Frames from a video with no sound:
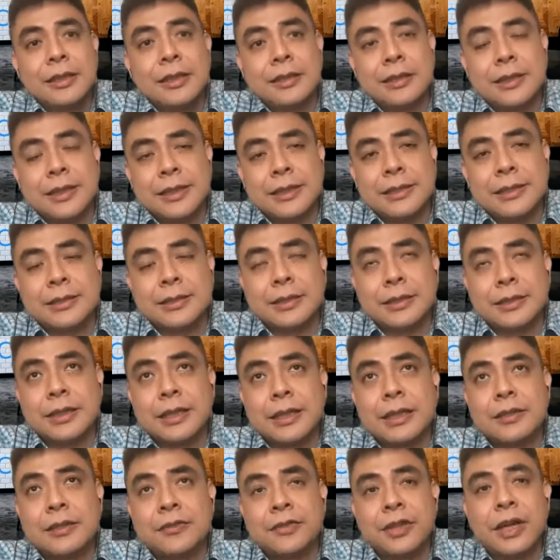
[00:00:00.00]
that's
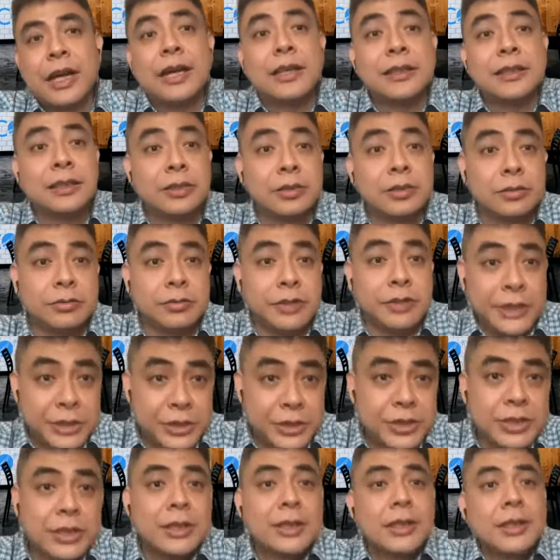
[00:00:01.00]
kind of harder to
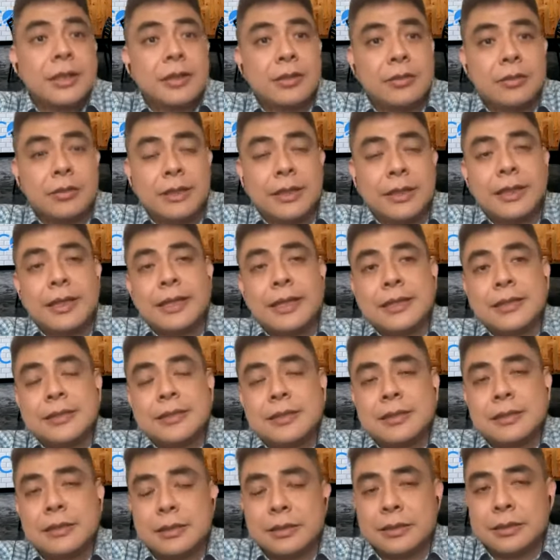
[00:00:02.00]
reach, right,
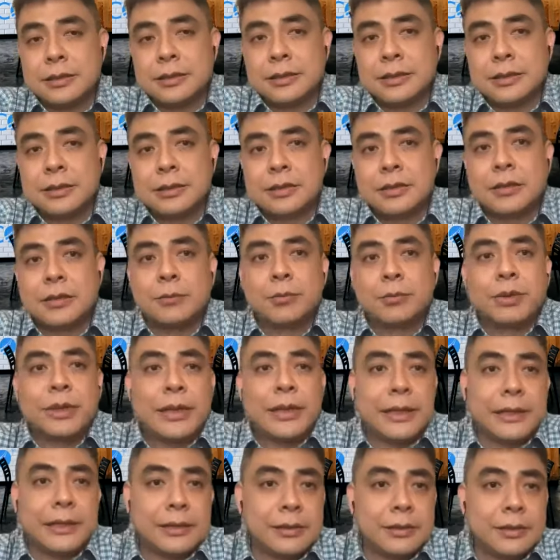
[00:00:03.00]
as a corporate
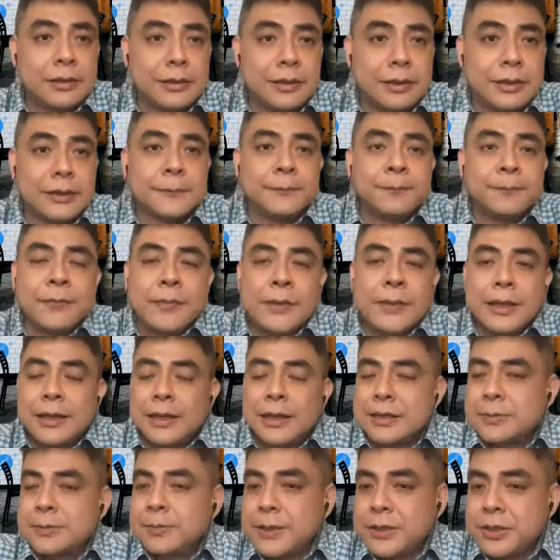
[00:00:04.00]
entity,
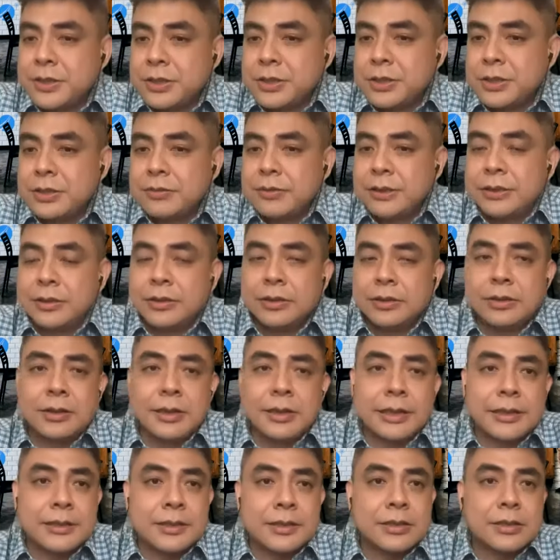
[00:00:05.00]
especially when you look
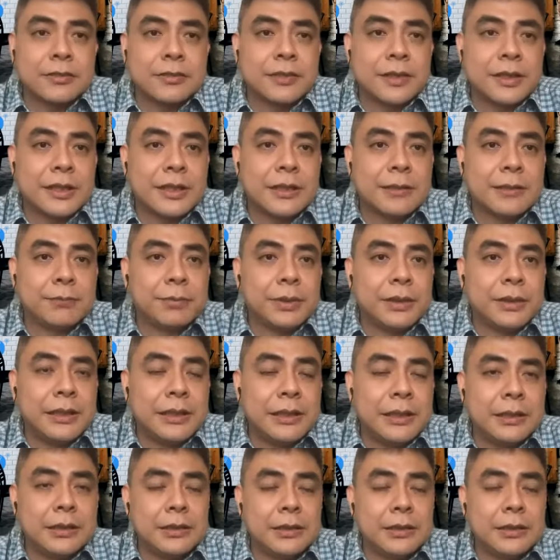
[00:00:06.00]
at software company,